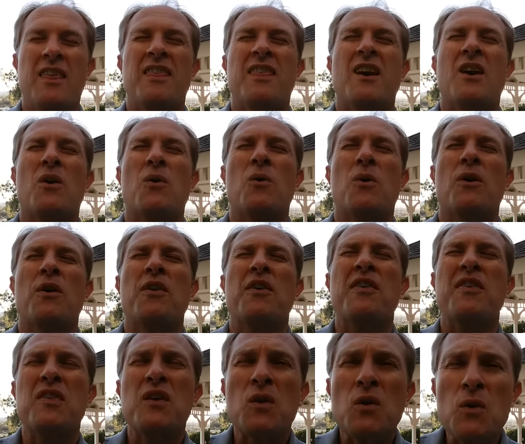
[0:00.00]
There were
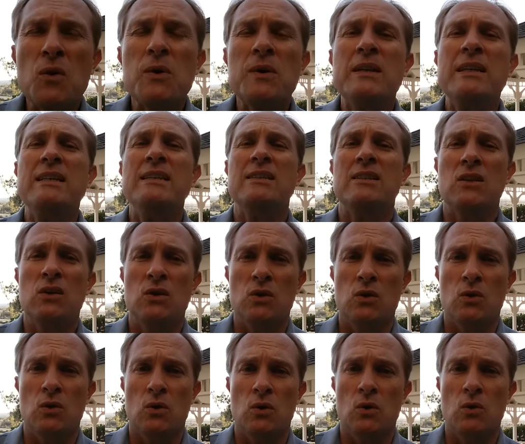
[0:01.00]

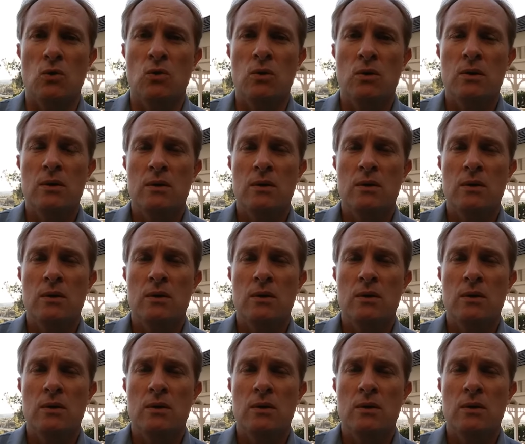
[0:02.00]
32